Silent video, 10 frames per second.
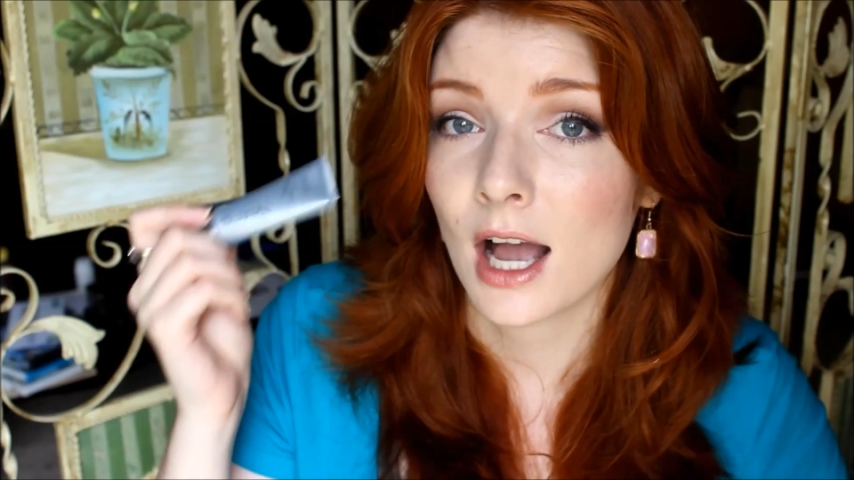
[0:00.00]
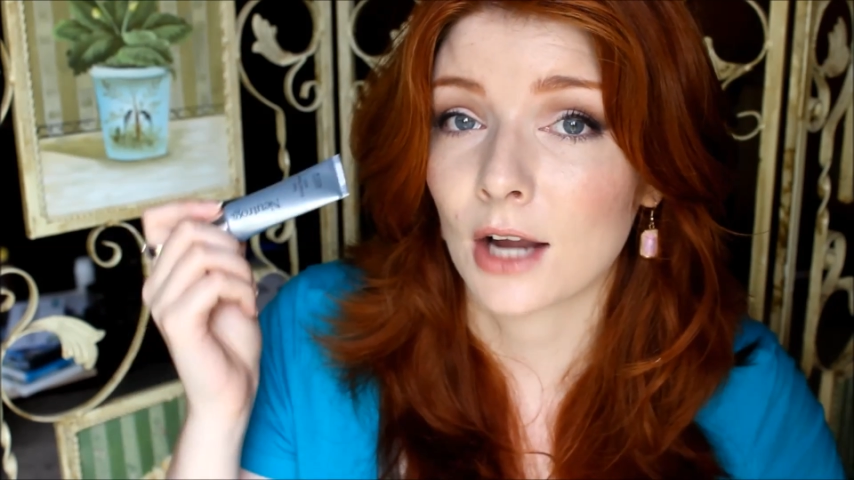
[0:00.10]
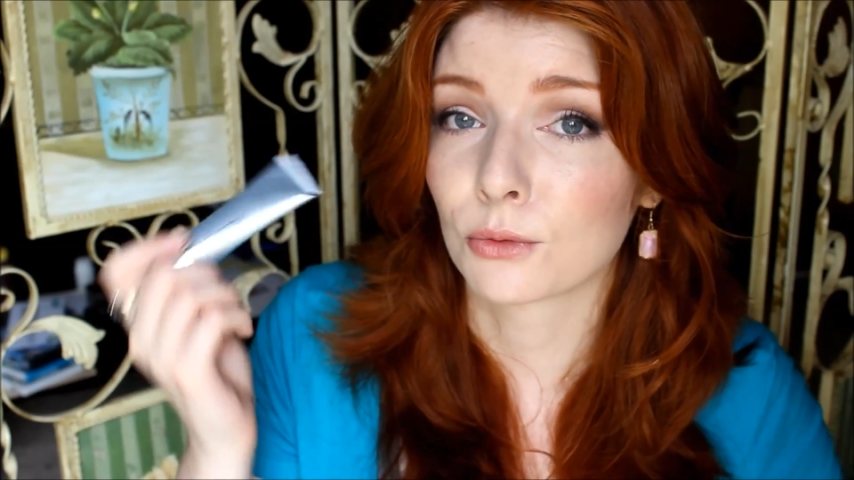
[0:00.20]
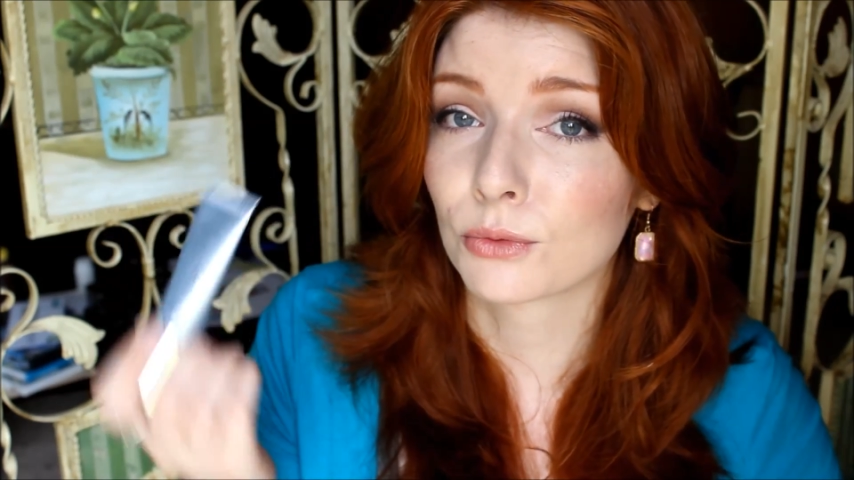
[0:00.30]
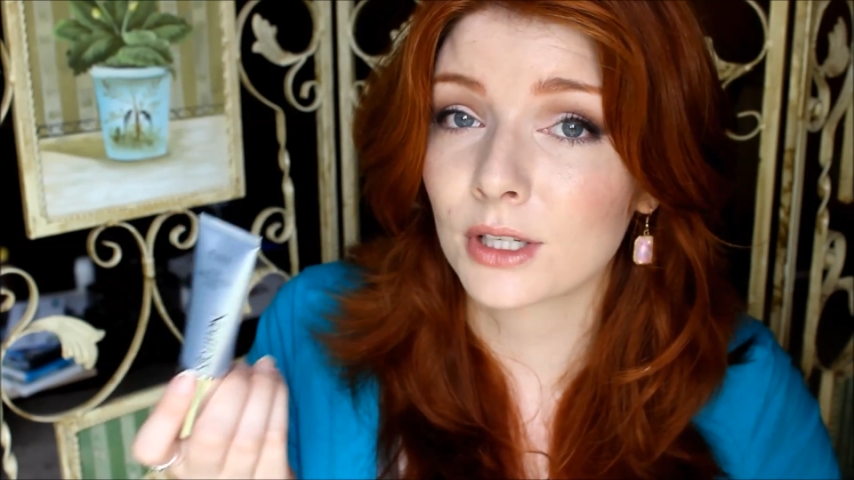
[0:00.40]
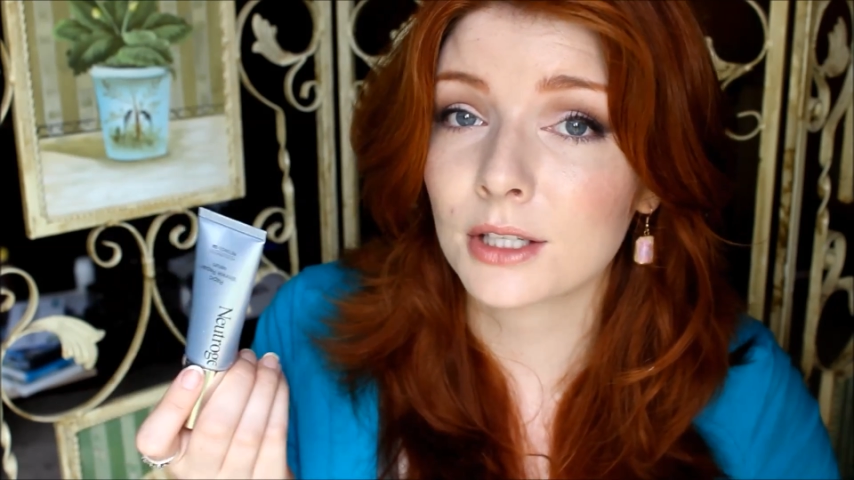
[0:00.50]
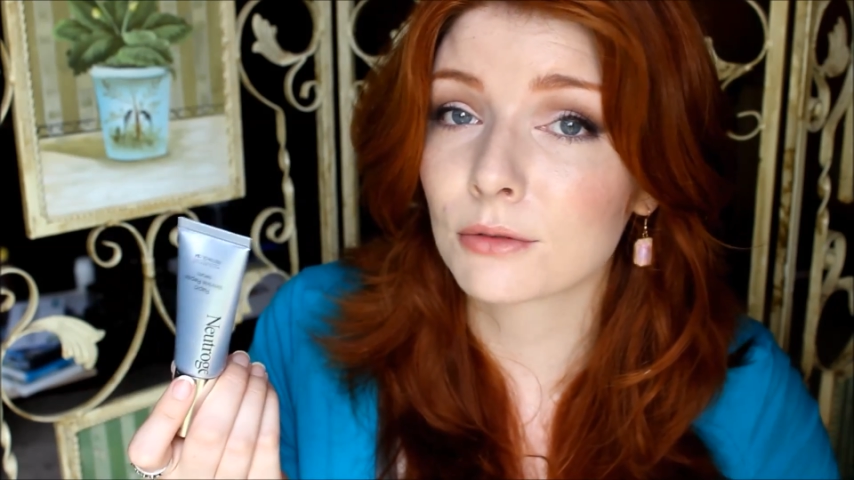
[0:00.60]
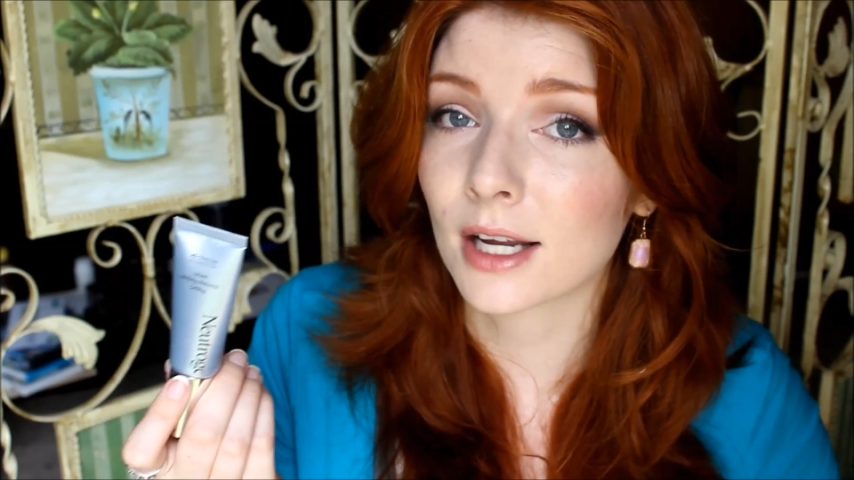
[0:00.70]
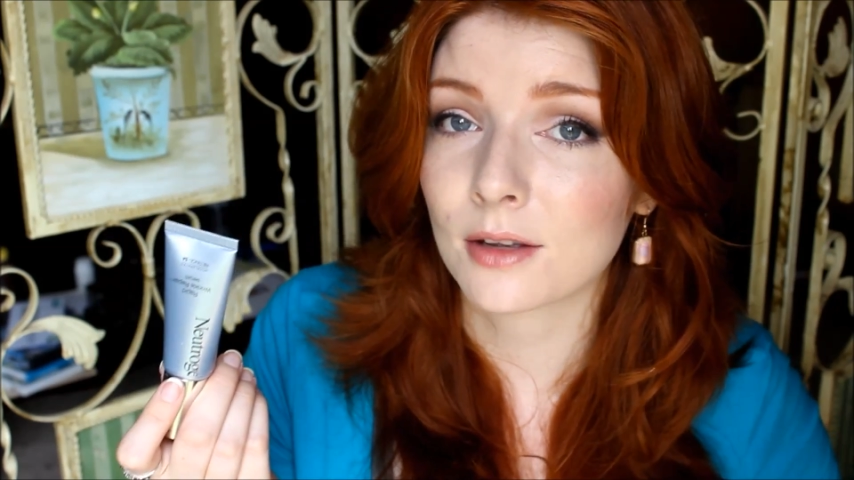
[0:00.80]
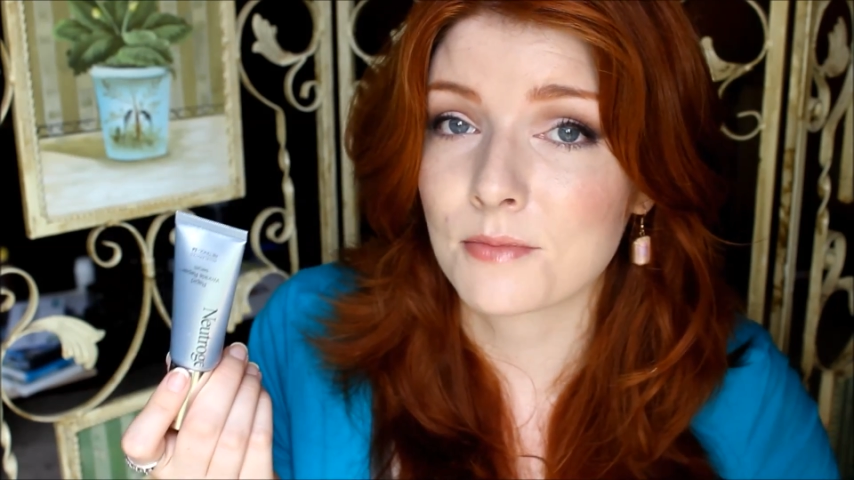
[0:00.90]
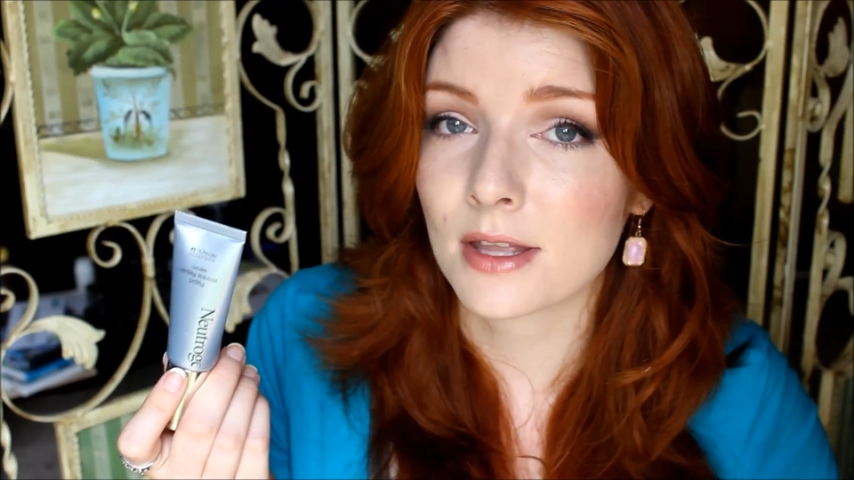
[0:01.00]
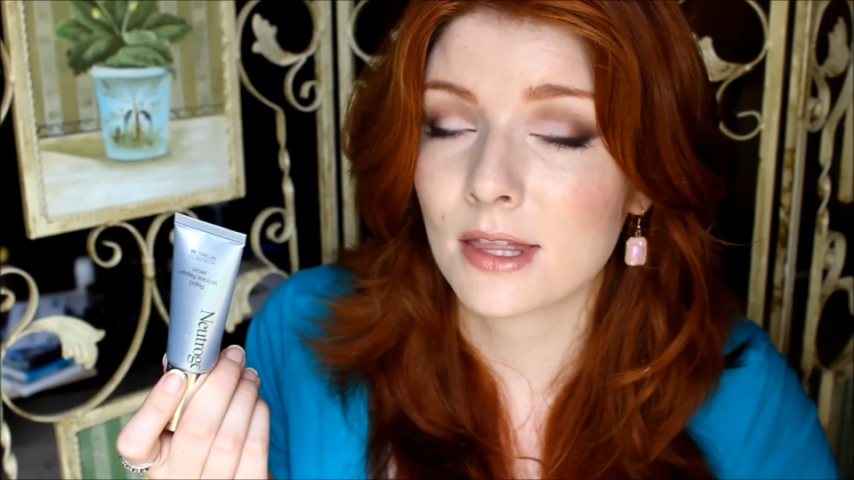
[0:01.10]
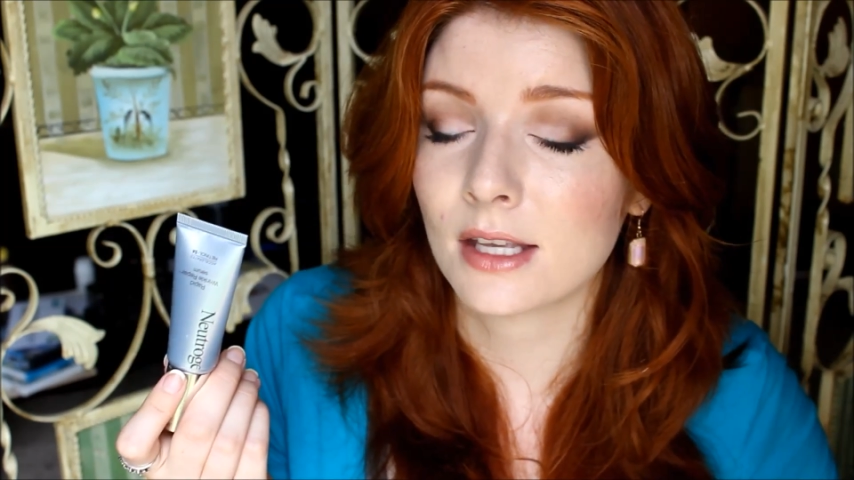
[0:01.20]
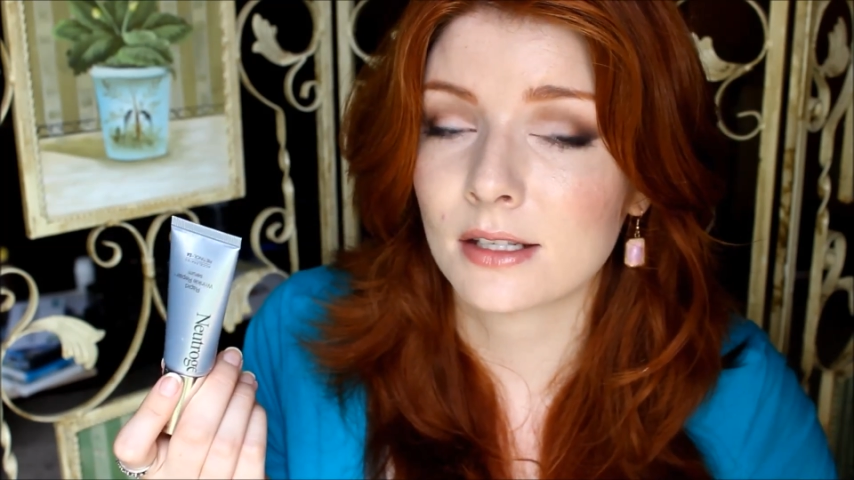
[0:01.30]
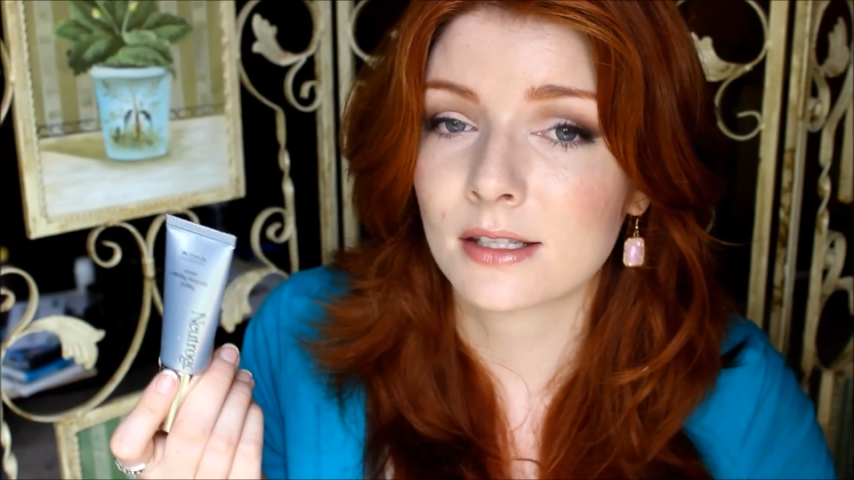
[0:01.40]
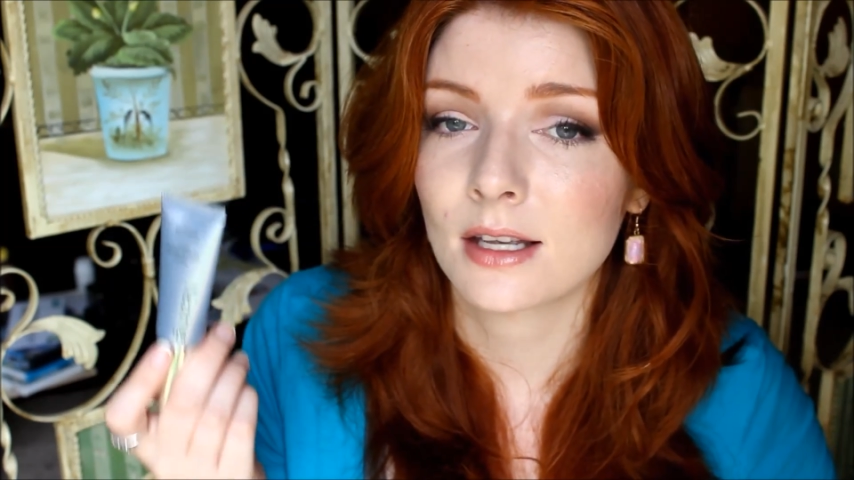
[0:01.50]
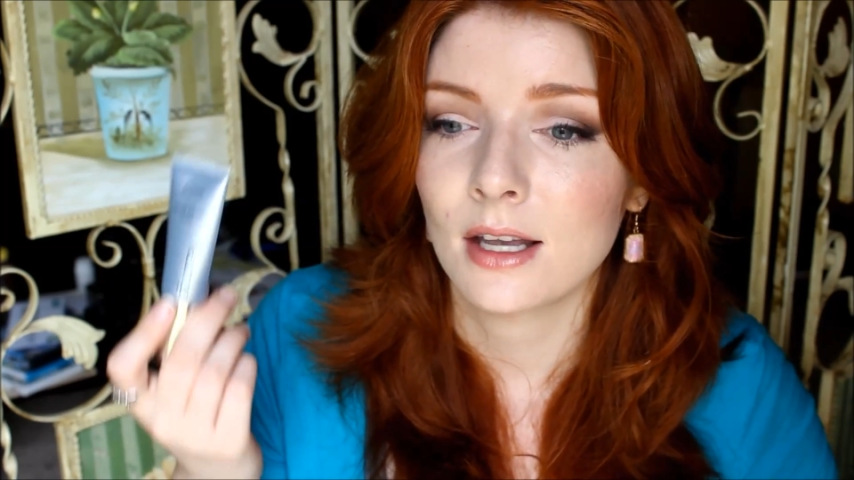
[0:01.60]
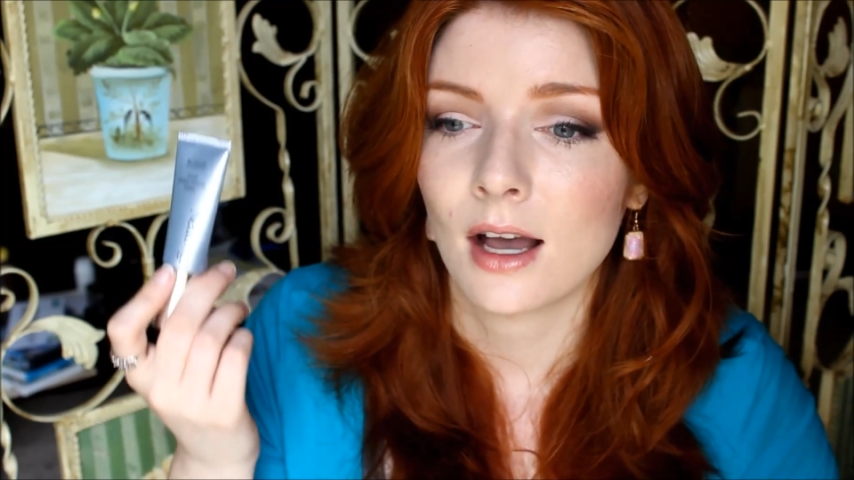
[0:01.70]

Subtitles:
I really recommend this.